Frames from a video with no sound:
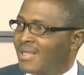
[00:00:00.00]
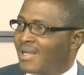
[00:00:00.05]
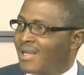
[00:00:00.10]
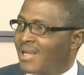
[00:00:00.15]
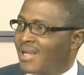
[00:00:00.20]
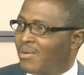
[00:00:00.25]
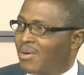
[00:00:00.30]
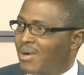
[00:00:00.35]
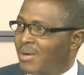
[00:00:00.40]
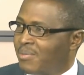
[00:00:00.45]

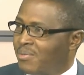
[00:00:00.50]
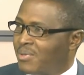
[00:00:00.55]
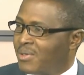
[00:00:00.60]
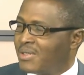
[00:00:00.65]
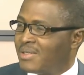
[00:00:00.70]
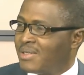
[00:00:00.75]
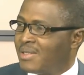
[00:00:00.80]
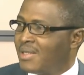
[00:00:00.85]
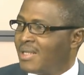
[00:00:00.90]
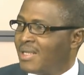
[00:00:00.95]
our
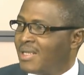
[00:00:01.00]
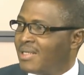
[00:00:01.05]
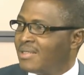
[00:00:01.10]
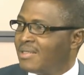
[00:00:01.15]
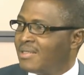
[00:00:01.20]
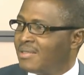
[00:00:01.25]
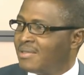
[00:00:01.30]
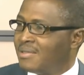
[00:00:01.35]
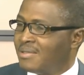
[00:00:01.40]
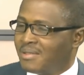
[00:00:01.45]
president
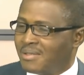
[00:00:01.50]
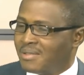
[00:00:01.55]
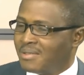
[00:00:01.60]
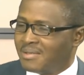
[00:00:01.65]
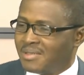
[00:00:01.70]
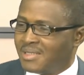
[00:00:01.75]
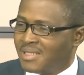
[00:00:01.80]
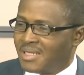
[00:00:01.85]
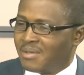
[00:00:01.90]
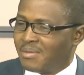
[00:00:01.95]
or
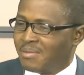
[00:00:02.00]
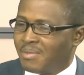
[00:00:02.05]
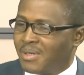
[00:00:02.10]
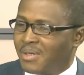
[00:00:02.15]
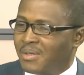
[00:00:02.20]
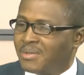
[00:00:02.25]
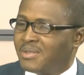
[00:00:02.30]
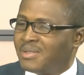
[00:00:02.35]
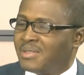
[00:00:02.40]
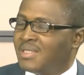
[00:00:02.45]

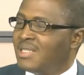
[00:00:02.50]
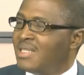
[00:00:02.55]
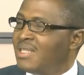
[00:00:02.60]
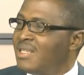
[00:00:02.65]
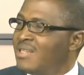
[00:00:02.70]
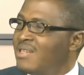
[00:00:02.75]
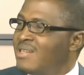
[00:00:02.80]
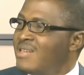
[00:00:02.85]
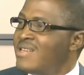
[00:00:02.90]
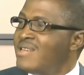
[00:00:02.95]
thereabouts
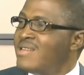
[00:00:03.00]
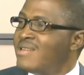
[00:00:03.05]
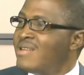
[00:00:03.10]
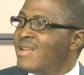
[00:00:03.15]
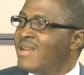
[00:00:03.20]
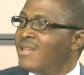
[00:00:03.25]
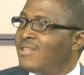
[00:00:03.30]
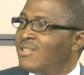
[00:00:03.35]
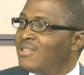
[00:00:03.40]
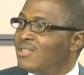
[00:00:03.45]

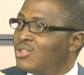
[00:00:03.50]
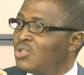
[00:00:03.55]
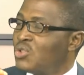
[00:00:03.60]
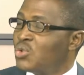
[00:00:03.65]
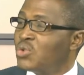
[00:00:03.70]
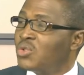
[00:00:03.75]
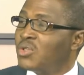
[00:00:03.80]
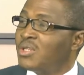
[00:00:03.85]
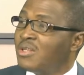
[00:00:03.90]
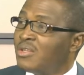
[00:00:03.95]
needed to
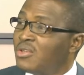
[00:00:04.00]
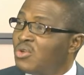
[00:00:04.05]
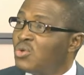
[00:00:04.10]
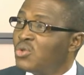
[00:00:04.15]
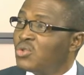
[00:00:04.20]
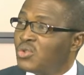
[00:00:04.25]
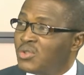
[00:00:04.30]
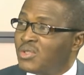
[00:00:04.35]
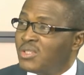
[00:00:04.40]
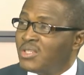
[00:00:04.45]
still go
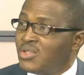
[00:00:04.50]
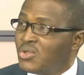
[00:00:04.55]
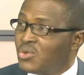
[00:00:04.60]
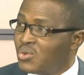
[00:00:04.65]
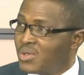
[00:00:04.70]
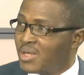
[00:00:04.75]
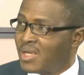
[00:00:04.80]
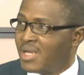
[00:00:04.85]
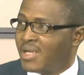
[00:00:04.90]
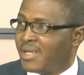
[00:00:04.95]
to the
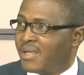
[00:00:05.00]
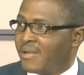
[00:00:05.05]
UK